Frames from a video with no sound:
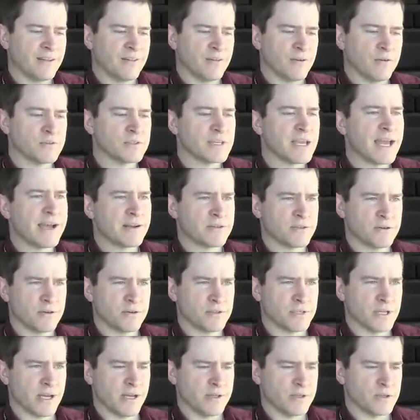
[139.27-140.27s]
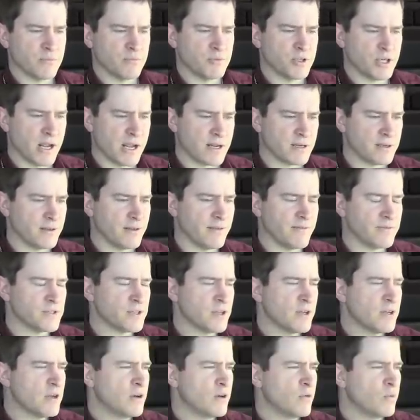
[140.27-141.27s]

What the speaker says: in those exercise objectives.